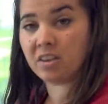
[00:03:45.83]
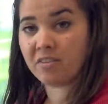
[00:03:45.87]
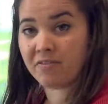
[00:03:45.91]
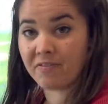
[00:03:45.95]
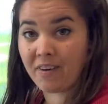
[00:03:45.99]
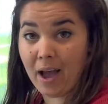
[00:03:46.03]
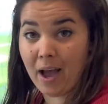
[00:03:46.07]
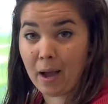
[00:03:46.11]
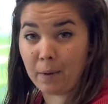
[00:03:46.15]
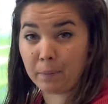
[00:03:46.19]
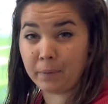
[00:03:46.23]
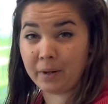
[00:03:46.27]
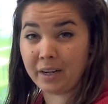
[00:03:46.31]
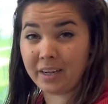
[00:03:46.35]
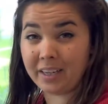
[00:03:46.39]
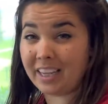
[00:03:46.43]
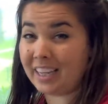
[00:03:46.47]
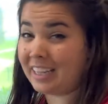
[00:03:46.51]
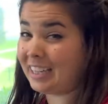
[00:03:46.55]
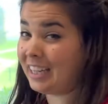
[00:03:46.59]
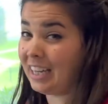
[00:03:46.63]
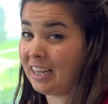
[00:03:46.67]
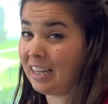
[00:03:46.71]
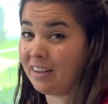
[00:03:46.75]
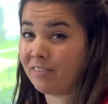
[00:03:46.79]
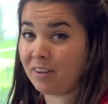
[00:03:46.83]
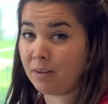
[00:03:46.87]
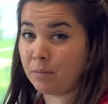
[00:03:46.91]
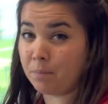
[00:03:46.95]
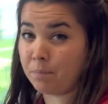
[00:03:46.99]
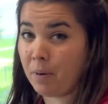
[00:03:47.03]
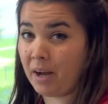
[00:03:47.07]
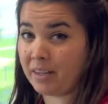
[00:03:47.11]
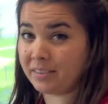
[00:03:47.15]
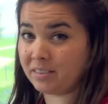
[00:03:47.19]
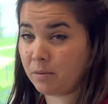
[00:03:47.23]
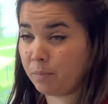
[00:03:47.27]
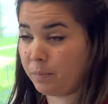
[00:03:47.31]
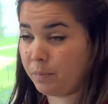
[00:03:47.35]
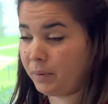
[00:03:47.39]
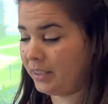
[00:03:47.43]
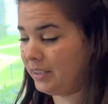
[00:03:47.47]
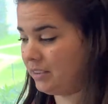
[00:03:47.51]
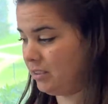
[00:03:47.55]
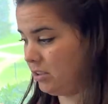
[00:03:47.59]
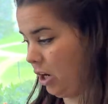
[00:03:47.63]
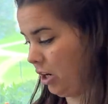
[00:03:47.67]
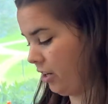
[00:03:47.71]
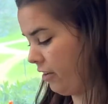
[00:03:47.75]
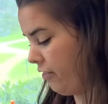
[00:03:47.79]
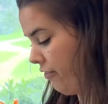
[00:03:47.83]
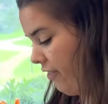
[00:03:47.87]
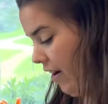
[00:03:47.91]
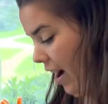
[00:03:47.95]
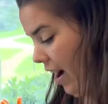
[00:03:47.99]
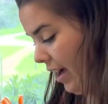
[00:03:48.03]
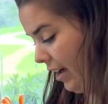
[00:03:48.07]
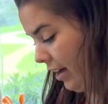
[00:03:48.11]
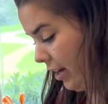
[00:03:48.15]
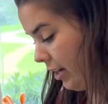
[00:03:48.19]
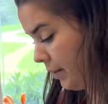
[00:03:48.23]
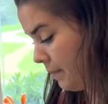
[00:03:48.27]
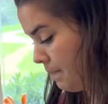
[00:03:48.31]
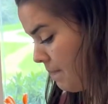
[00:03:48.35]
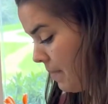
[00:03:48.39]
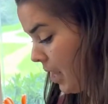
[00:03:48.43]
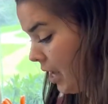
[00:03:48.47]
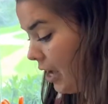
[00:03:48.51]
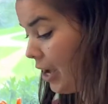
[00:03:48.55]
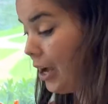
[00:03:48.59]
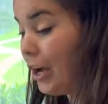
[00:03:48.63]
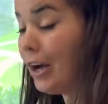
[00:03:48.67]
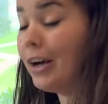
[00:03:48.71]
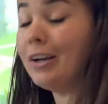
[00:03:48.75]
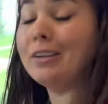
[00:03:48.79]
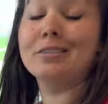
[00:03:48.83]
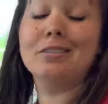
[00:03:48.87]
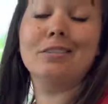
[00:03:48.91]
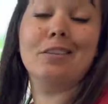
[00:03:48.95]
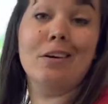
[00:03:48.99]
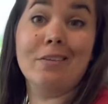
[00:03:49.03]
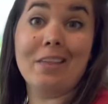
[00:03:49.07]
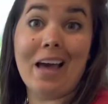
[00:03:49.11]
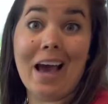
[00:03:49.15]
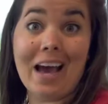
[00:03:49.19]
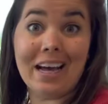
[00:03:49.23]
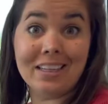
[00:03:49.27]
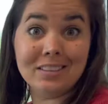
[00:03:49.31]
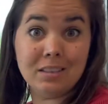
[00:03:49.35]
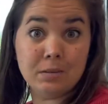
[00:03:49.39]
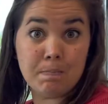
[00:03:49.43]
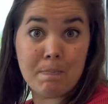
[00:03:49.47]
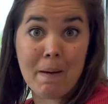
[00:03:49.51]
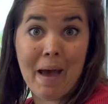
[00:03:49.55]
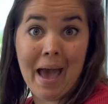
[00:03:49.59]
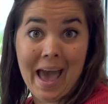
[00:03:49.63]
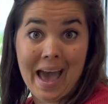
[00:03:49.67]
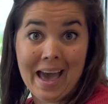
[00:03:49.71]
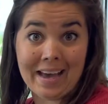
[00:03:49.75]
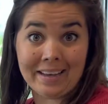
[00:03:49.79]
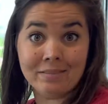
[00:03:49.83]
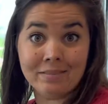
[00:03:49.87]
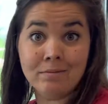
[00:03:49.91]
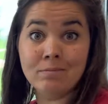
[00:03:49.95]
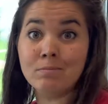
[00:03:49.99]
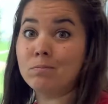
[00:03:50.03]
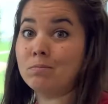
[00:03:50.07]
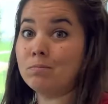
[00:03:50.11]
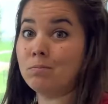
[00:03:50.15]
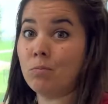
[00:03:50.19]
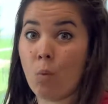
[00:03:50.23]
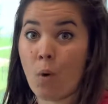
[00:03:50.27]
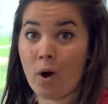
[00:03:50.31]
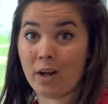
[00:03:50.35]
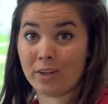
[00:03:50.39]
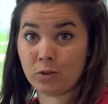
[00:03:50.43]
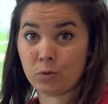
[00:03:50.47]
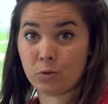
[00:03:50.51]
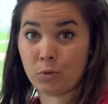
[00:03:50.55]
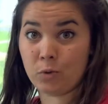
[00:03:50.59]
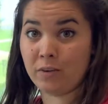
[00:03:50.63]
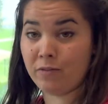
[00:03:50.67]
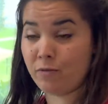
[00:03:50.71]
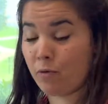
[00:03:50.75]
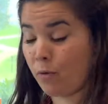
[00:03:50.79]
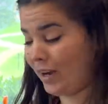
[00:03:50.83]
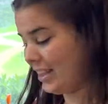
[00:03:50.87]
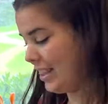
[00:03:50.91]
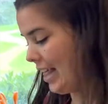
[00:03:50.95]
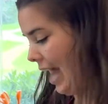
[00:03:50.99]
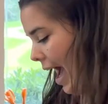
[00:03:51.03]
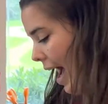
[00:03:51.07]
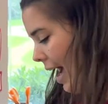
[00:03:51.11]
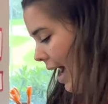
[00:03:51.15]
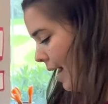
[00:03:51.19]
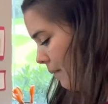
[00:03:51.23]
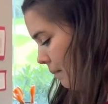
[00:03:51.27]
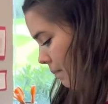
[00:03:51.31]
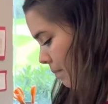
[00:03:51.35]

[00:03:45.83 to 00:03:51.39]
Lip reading: fabric and even possibly start a fire. So that's bad. Want to avoid that.